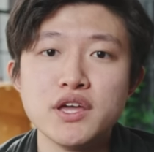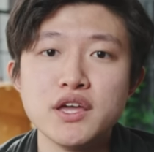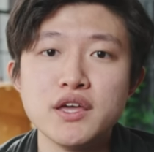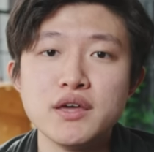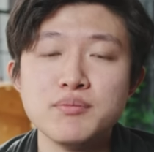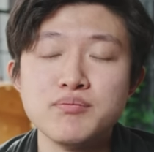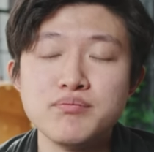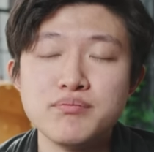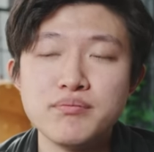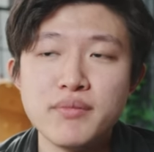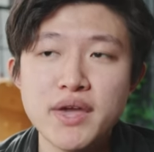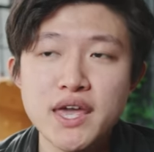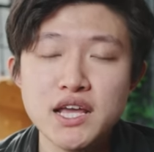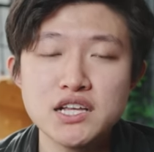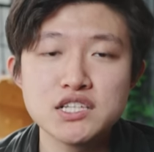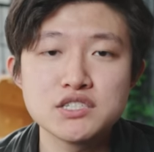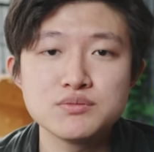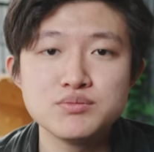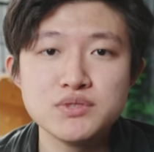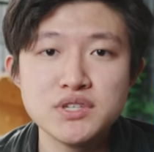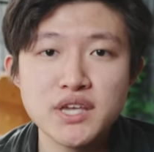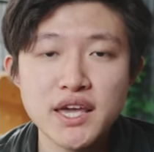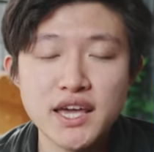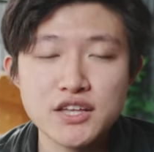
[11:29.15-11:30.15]
It
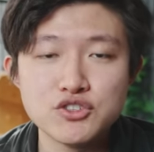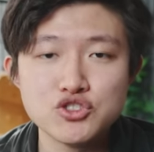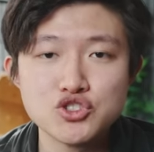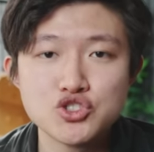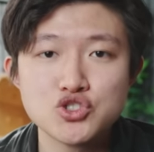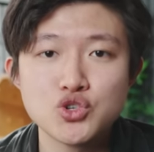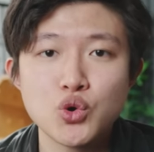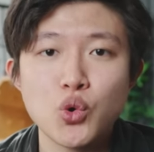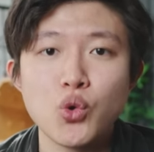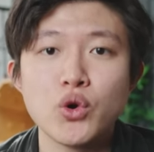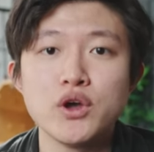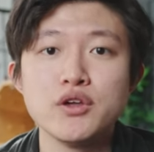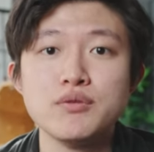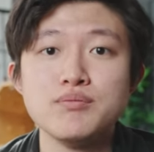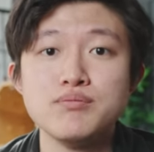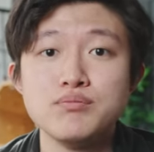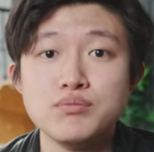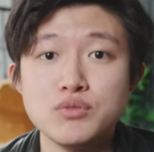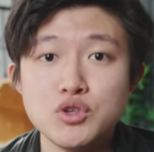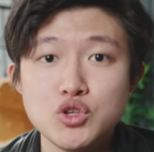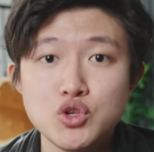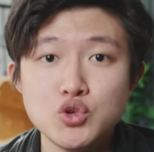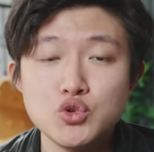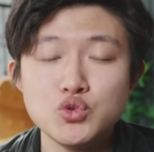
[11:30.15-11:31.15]
makes me enjoy
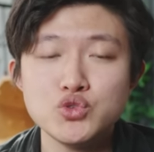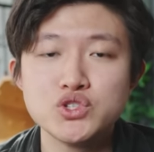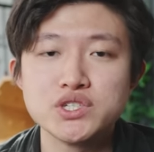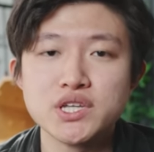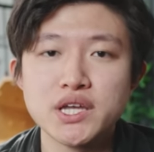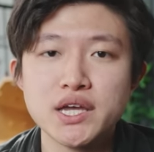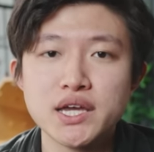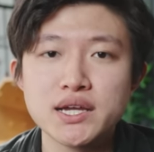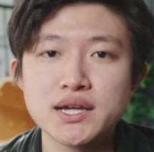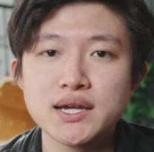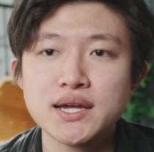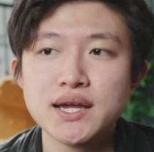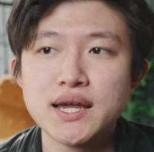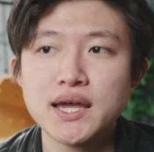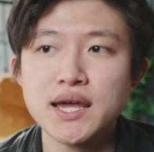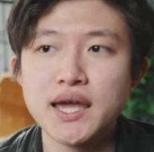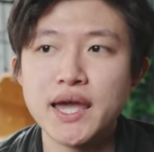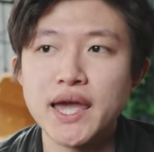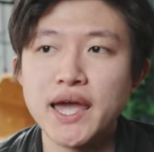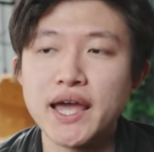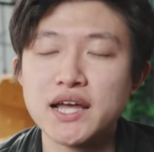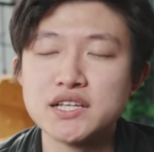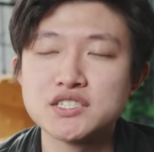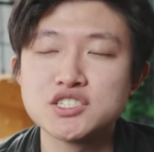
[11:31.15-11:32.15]
music
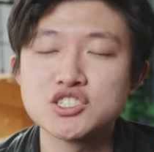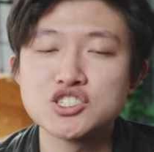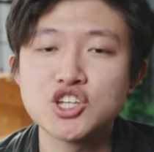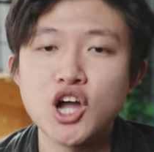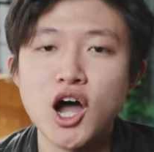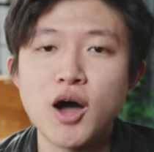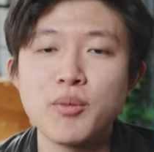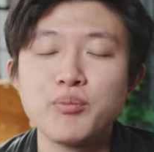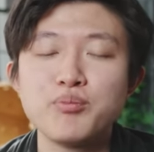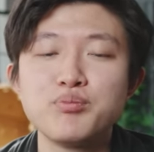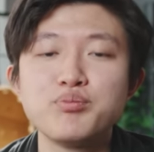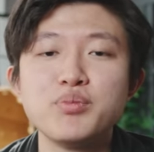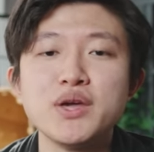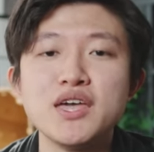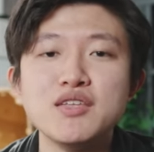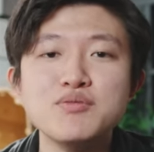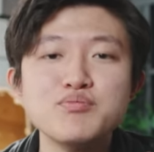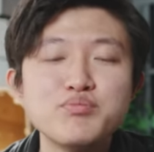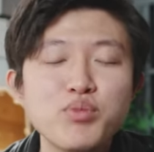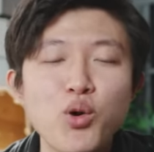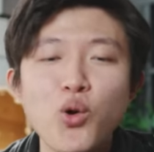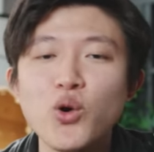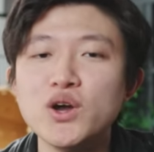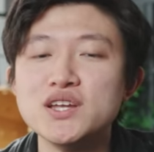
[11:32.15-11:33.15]
and stop
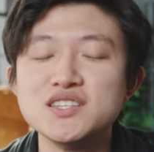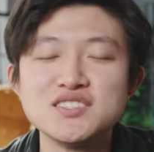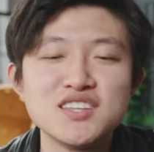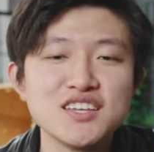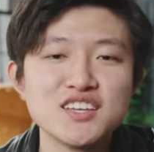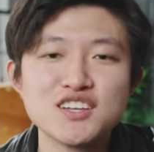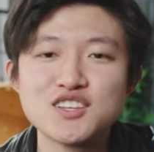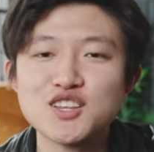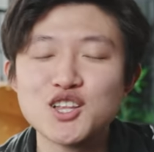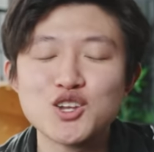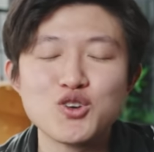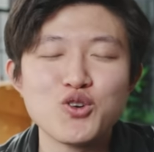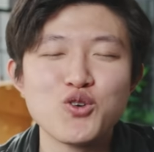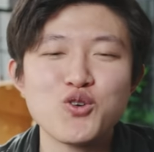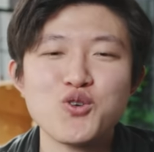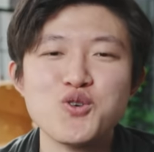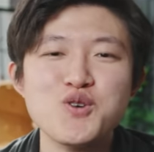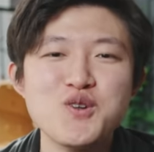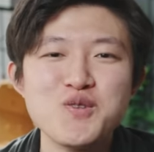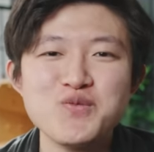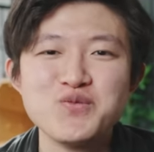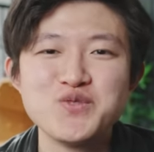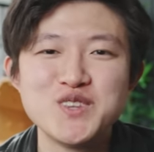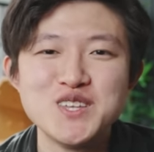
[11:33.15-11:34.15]
pinpointing little
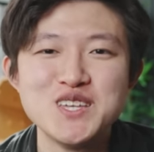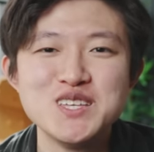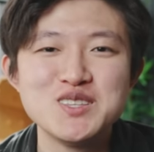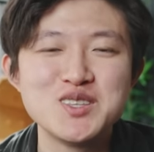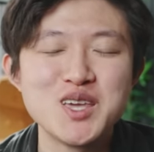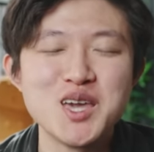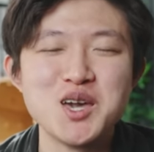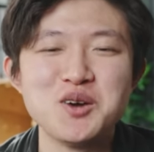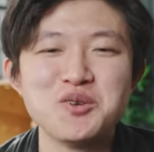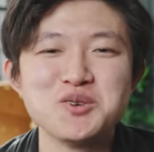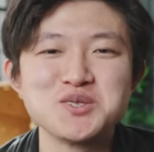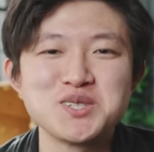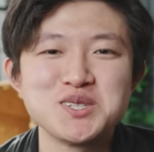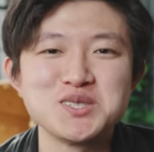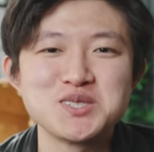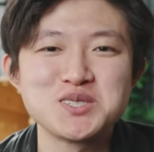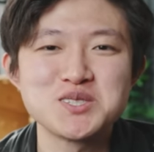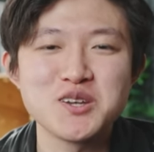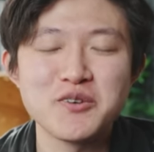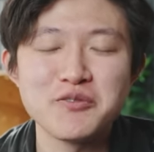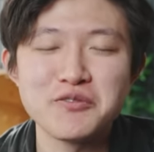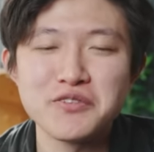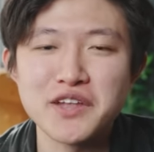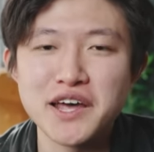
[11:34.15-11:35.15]
details and
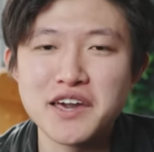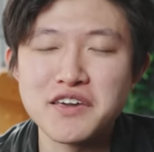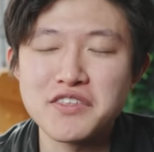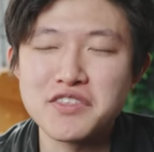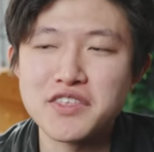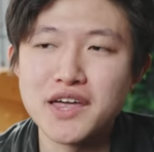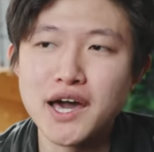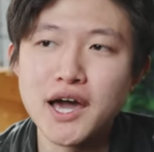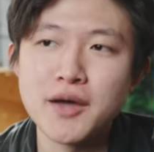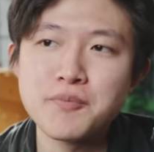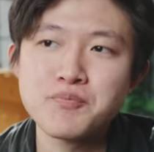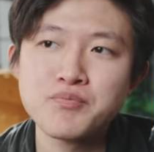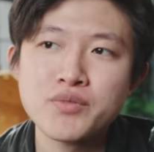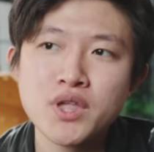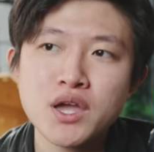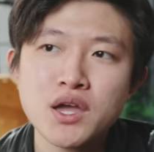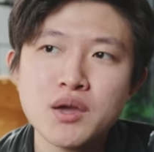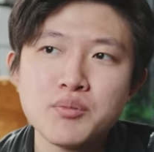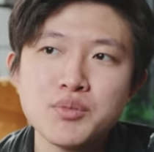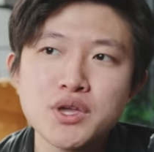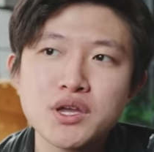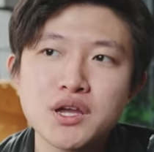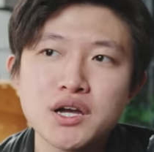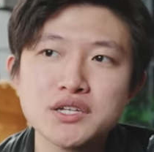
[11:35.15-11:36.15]
stuff like that,
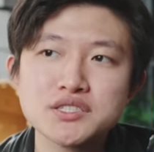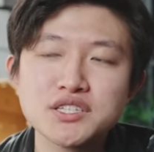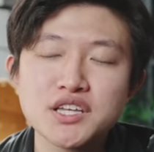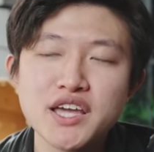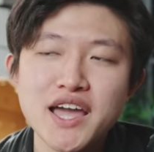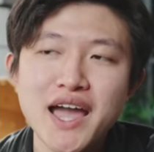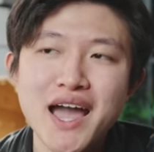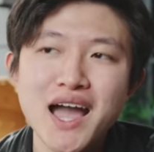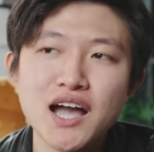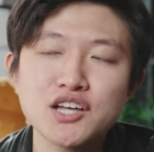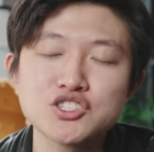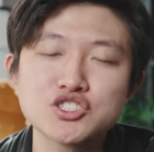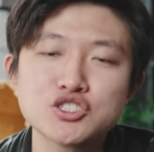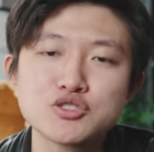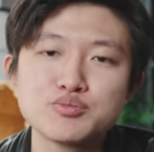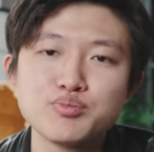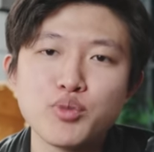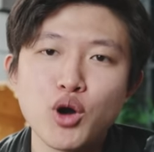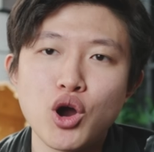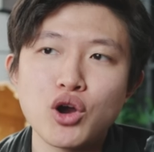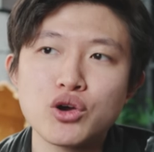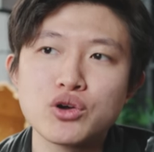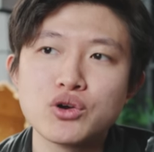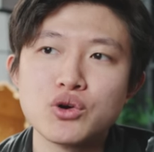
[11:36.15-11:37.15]
because it has
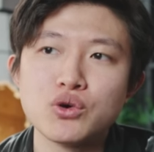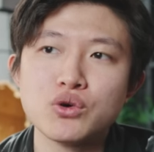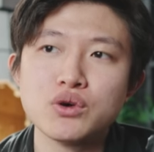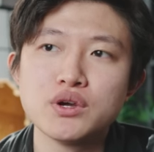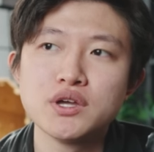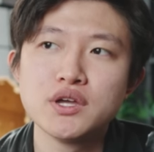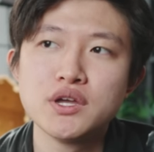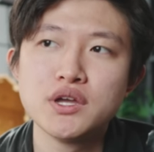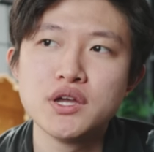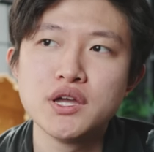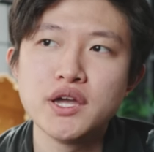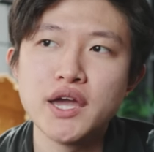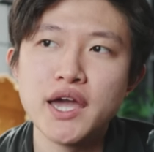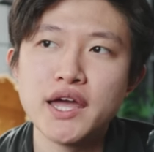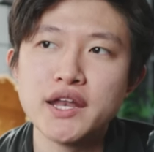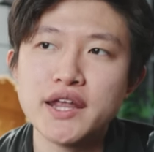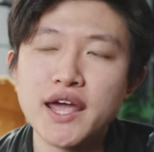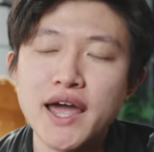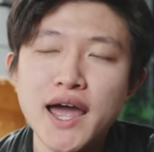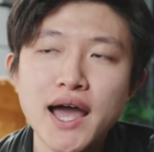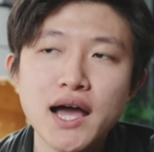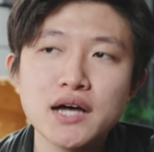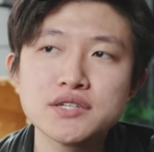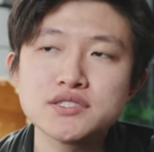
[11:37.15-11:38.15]
sparkle and it
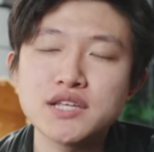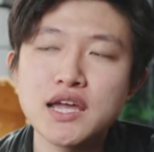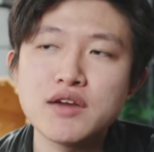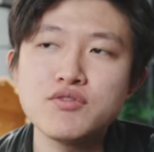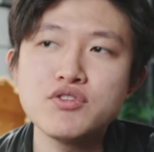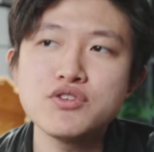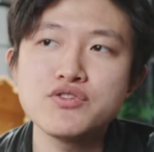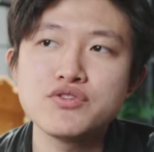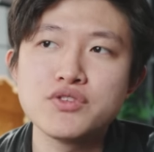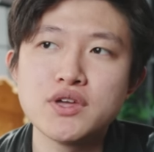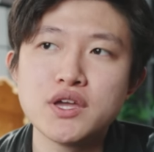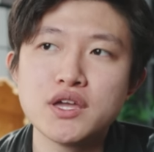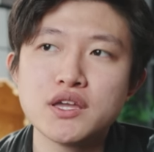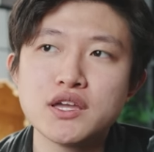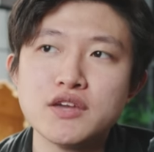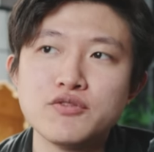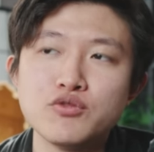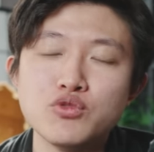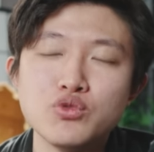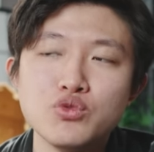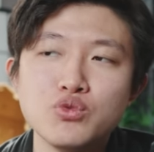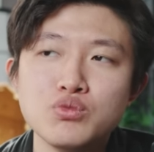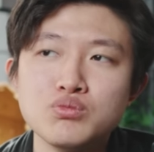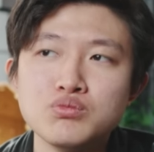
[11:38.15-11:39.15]
has everything.
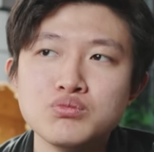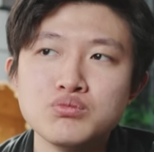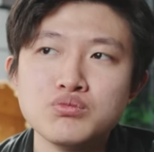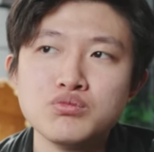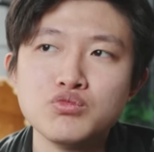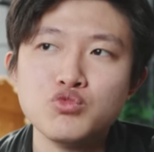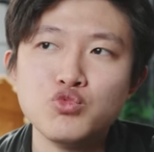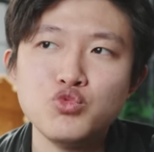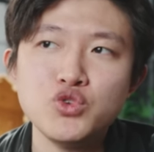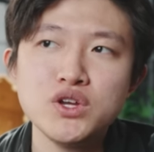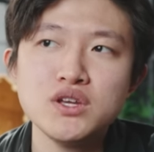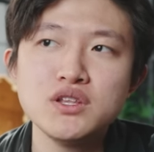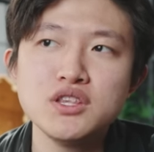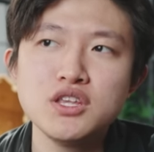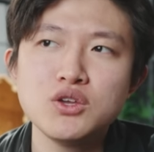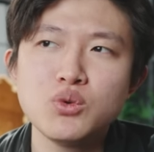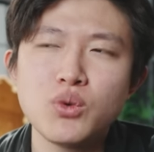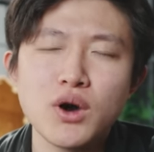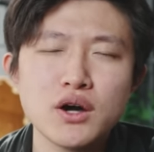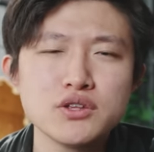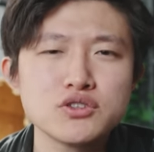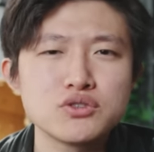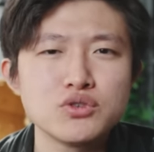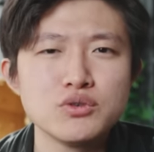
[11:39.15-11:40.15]
If you really
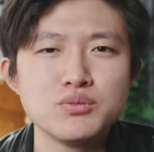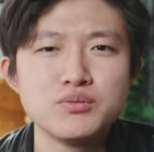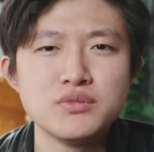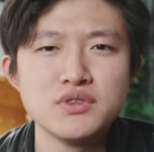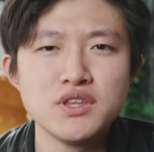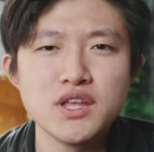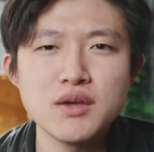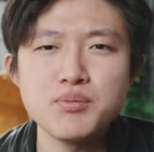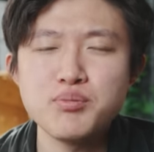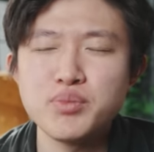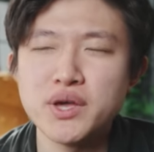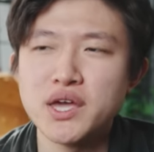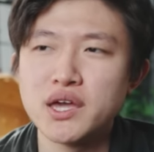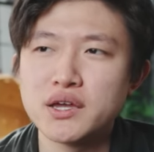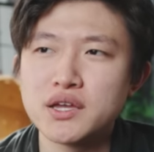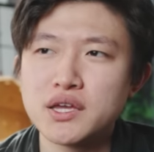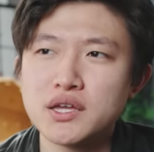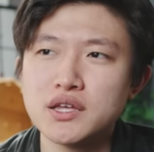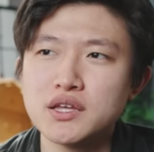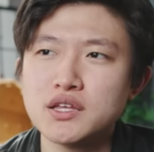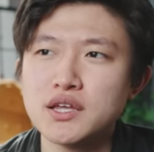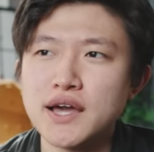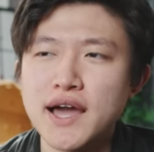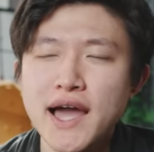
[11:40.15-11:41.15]
want to nitpick,
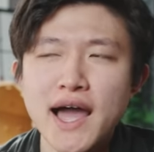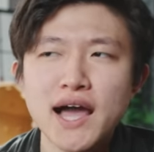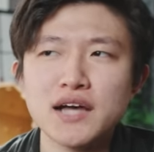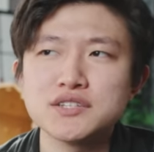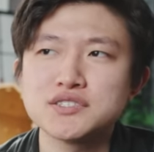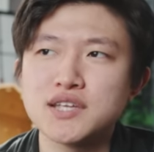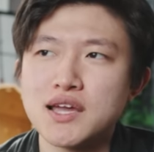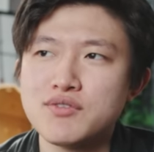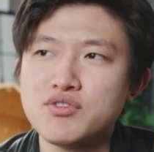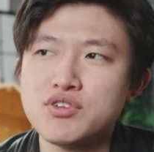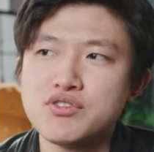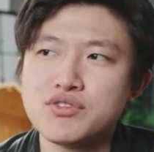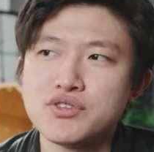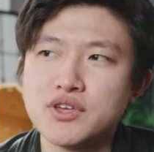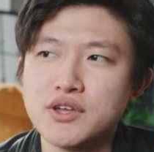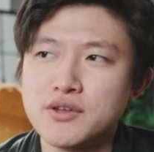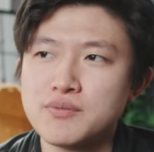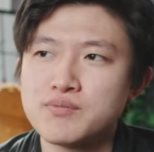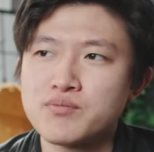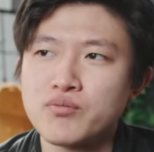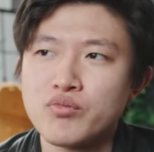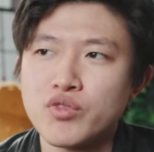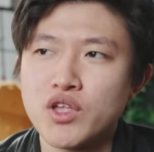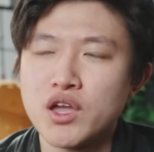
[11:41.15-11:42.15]
it has
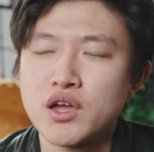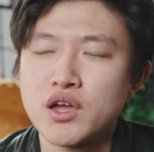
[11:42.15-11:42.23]
everything.